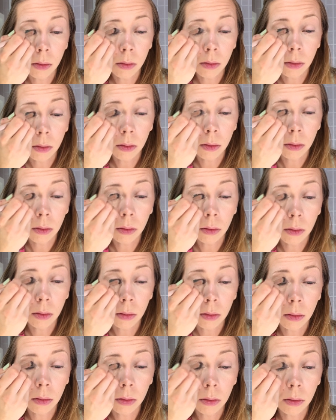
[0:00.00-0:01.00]

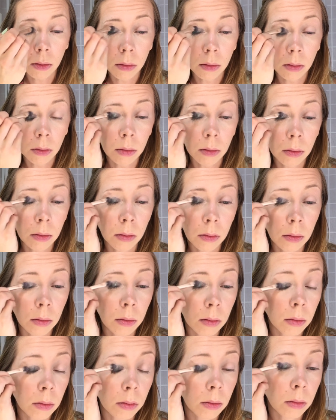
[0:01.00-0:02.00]

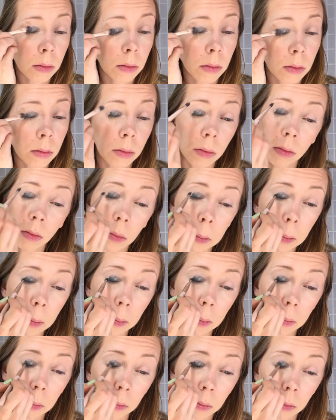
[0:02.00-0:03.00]

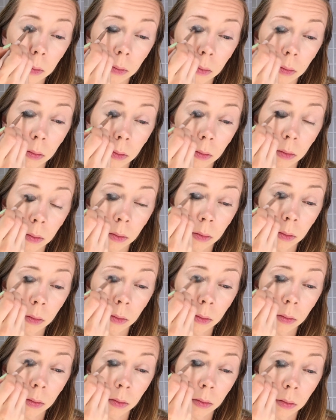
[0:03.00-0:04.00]

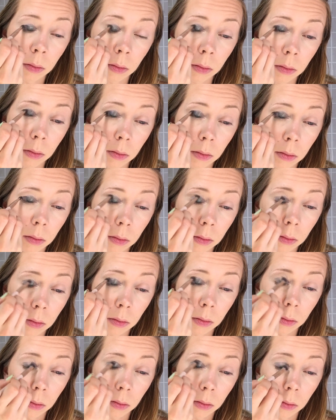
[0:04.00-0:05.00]

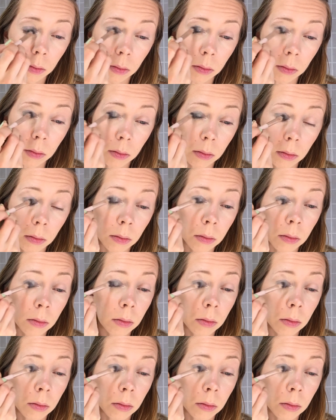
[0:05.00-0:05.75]
Nobody speaks.